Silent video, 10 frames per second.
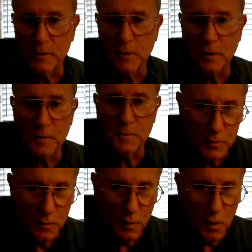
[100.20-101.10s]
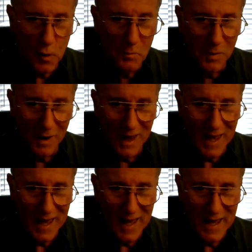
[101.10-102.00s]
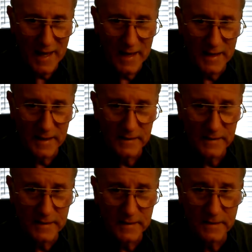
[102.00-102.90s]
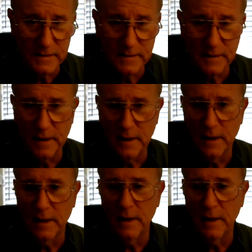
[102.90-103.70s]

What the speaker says: blast, that word blast, that meant an